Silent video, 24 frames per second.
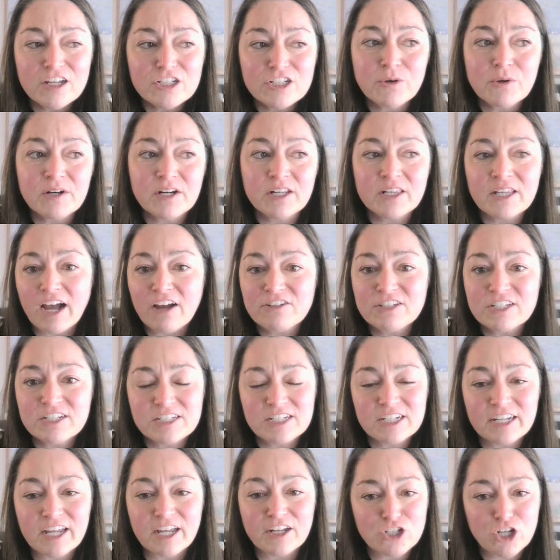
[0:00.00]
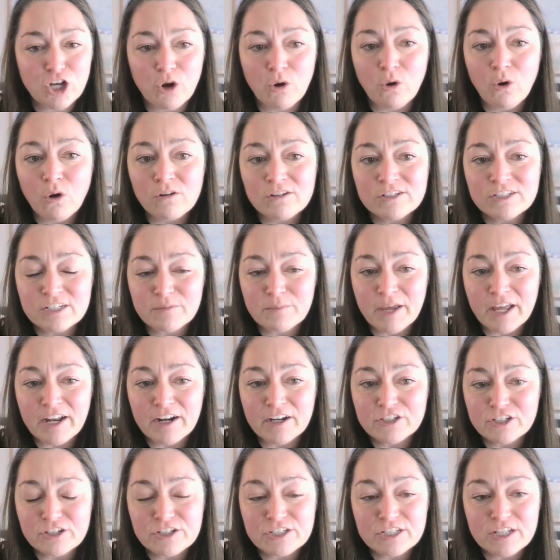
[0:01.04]
So it allows us to get toeholds in
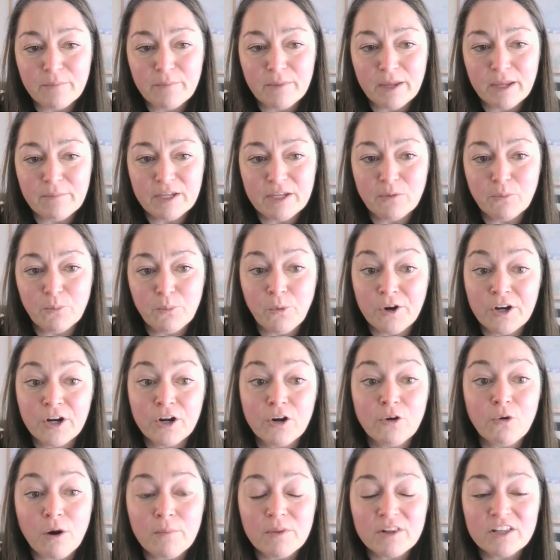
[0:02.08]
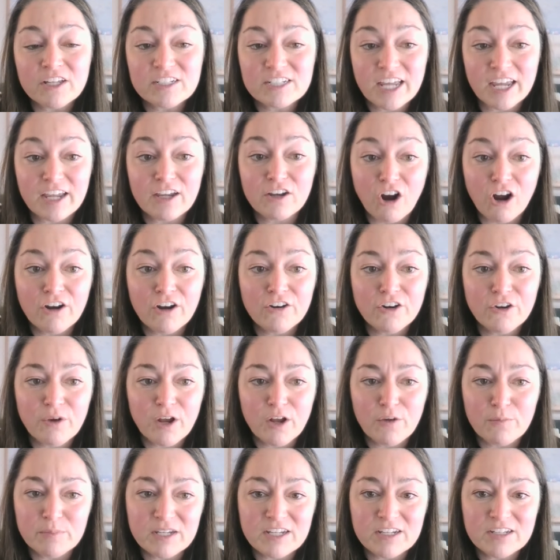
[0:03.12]
managers that maybe wouldn't normally take on new
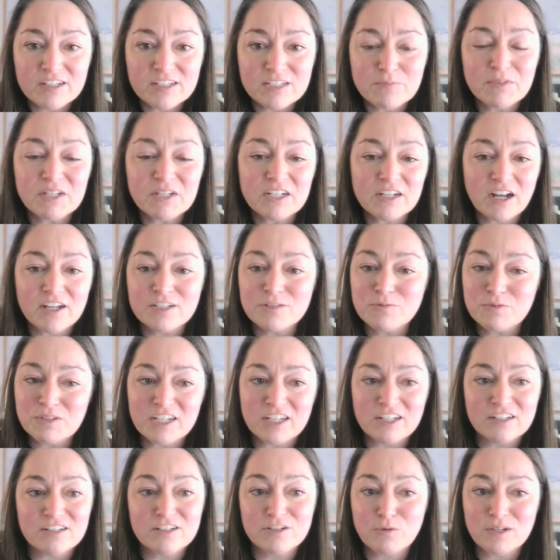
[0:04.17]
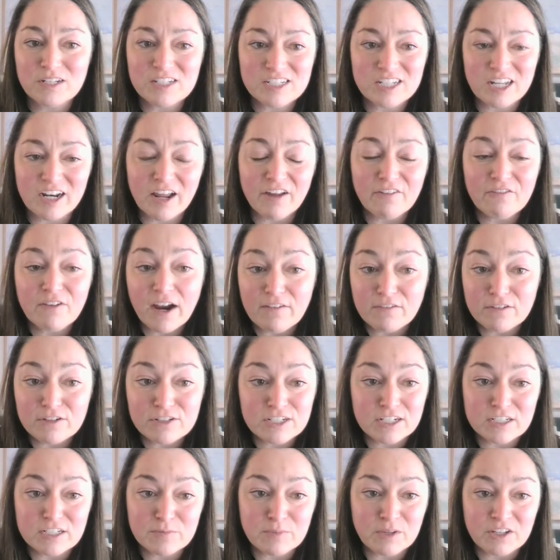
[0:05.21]
LPs because we can squeeze in at five or
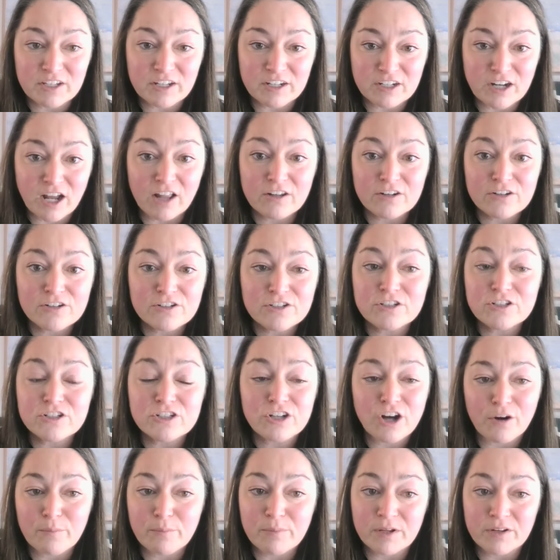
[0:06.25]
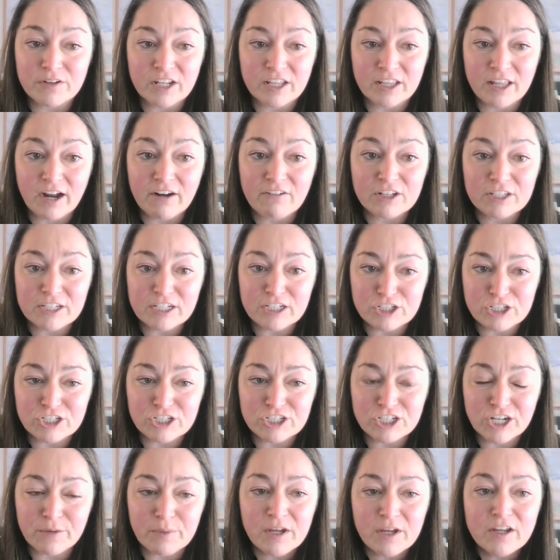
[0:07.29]
six million dollars and start building that
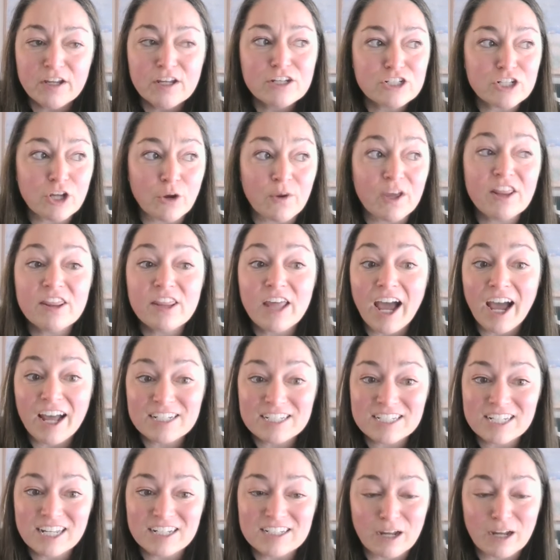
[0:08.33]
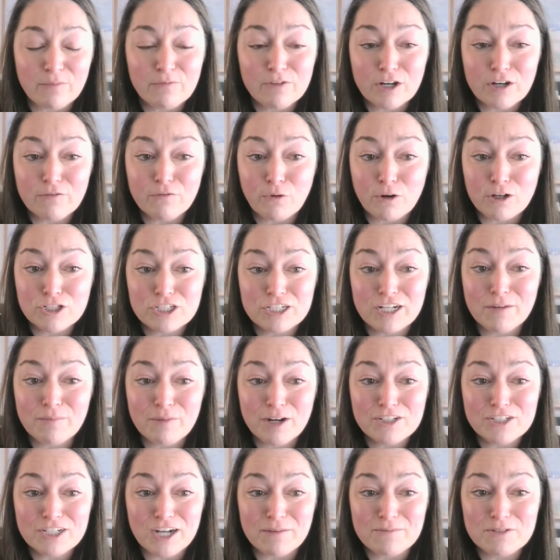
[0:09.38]
relationship. So in that sense, I'm very fortunate. My
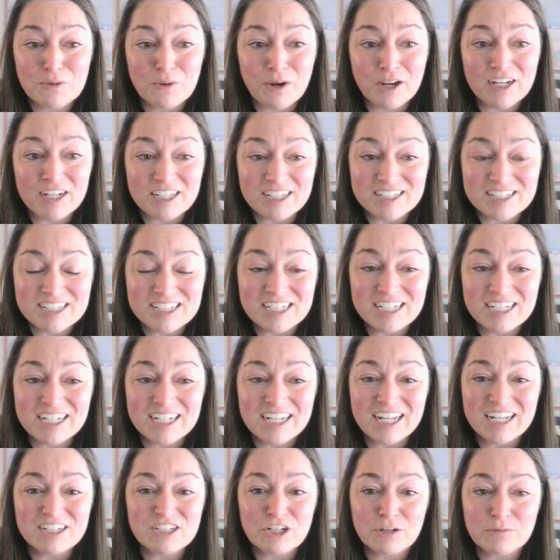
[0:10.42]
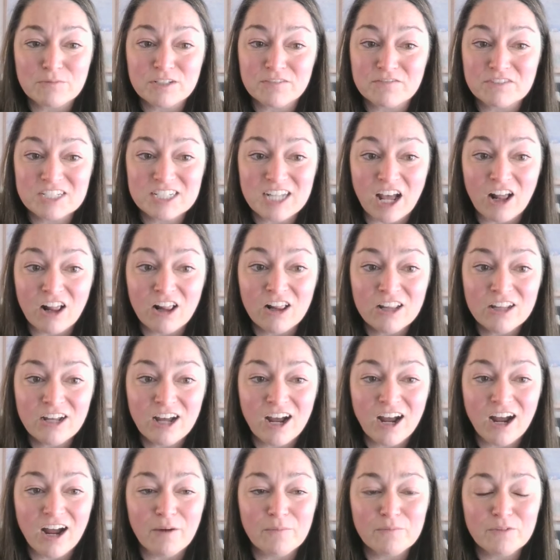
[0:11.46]
job's quite easy in terms of sell.
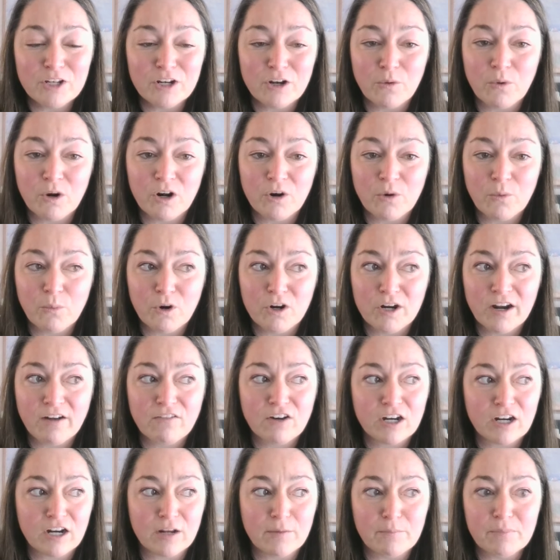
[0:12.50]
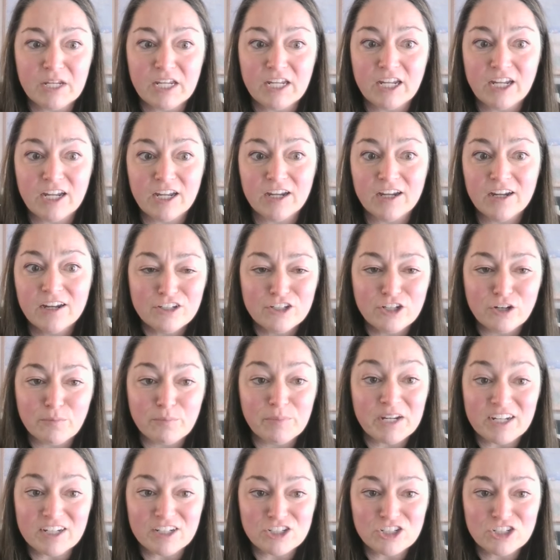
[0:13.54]
Um, you know, we're we're never going to be your
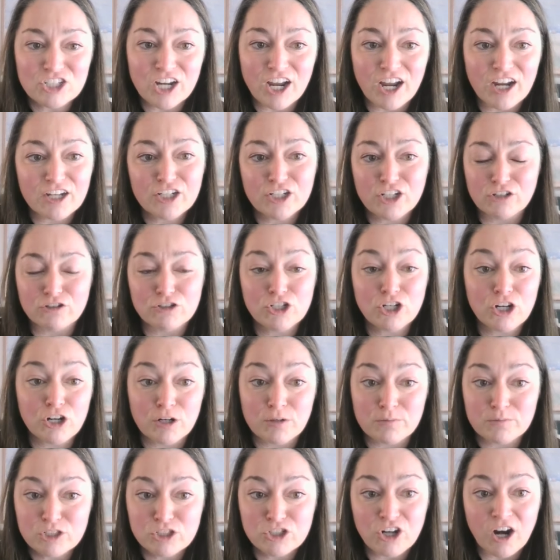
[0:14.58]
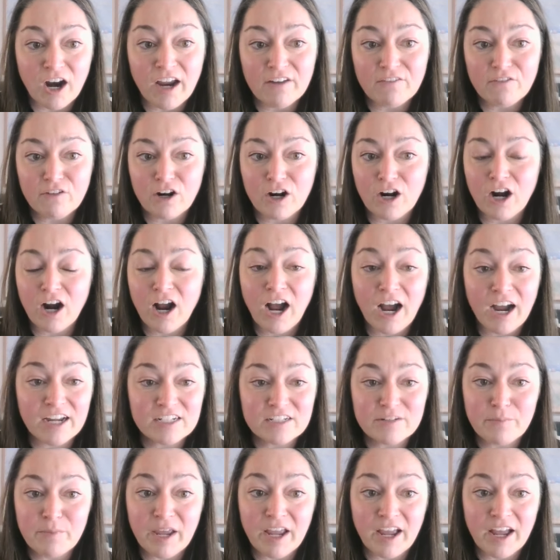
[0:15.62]
biggest check, your terms driver, high
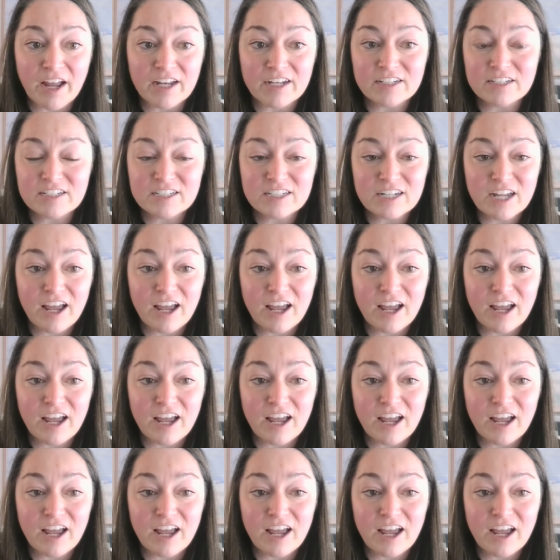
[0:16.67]
demand